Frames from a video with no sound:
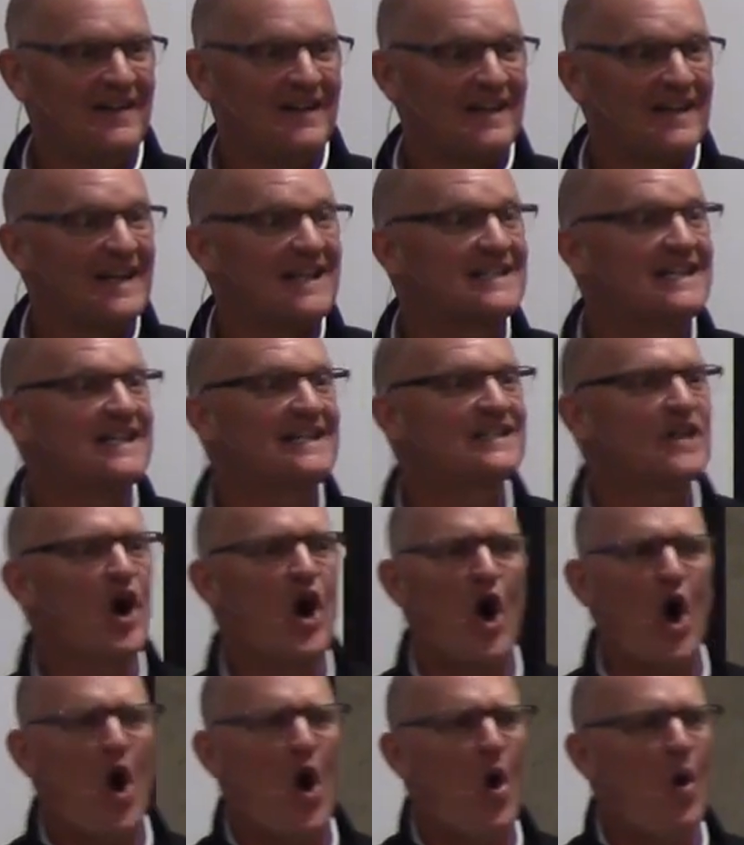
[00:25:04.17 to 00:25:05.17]
Because
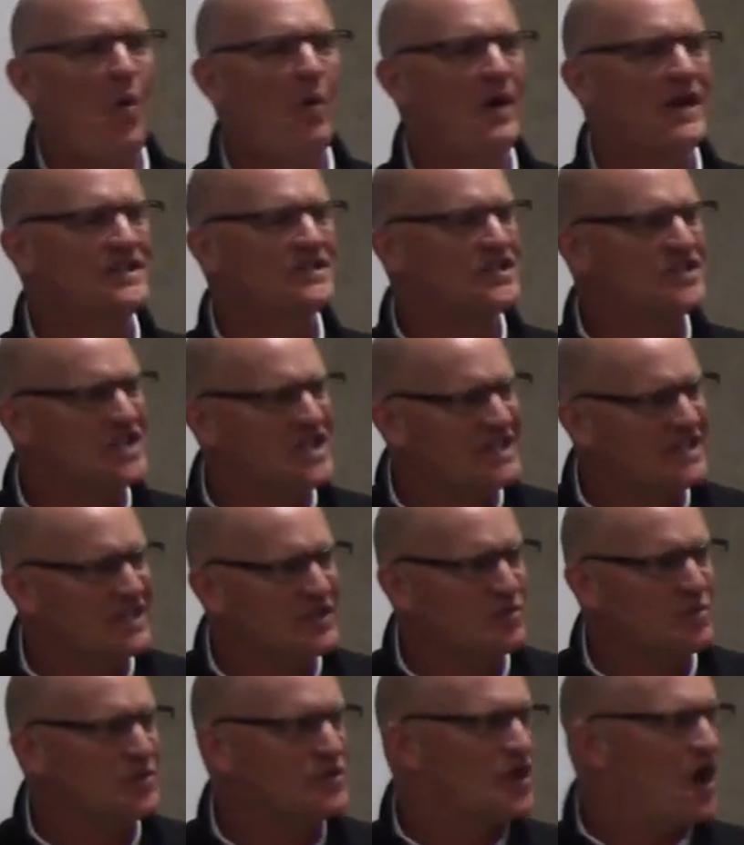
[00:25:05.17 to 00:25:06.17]
he's always,
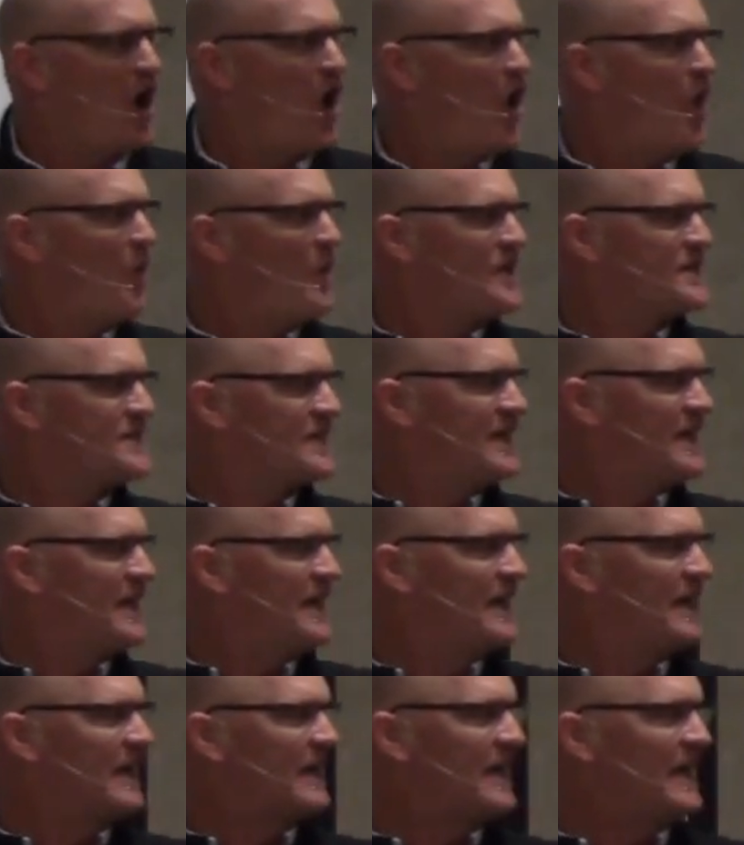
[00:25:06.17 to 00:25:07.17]
Jesus was always
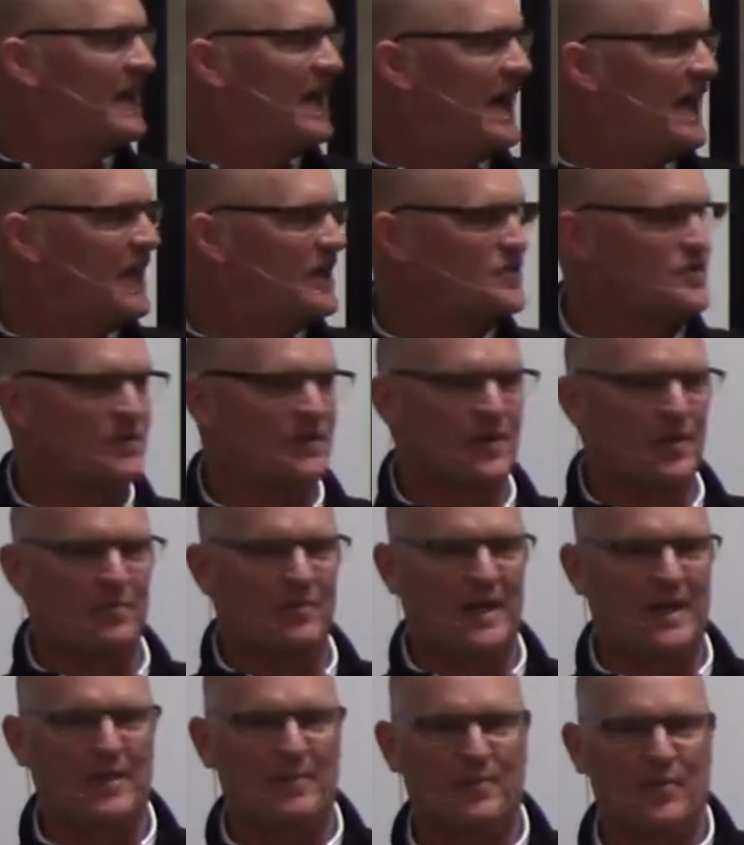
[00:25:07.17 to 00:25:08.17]
getting engaged with the
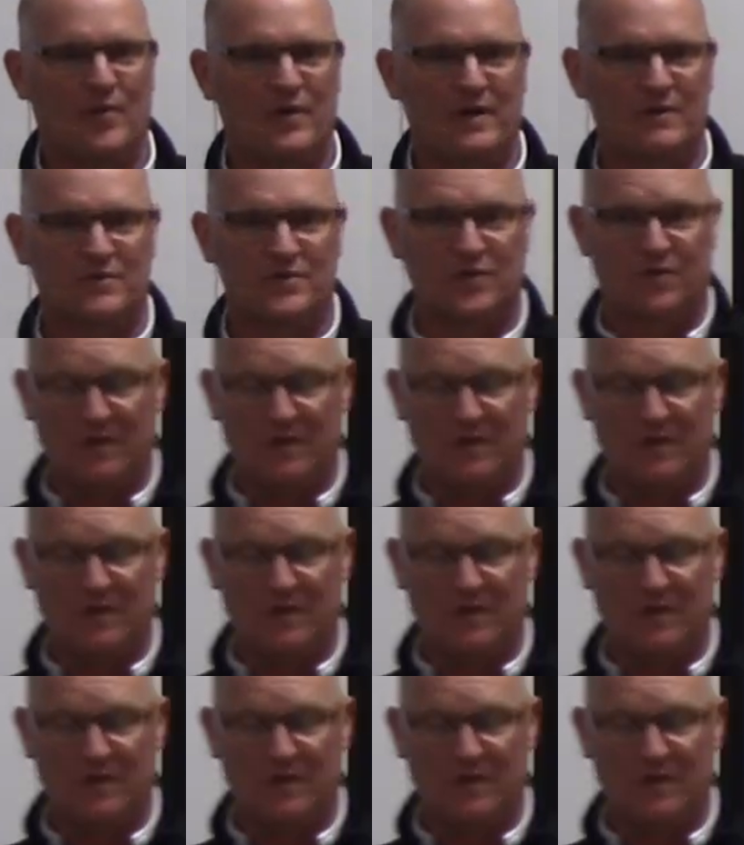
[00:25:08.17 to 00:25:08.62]
people he was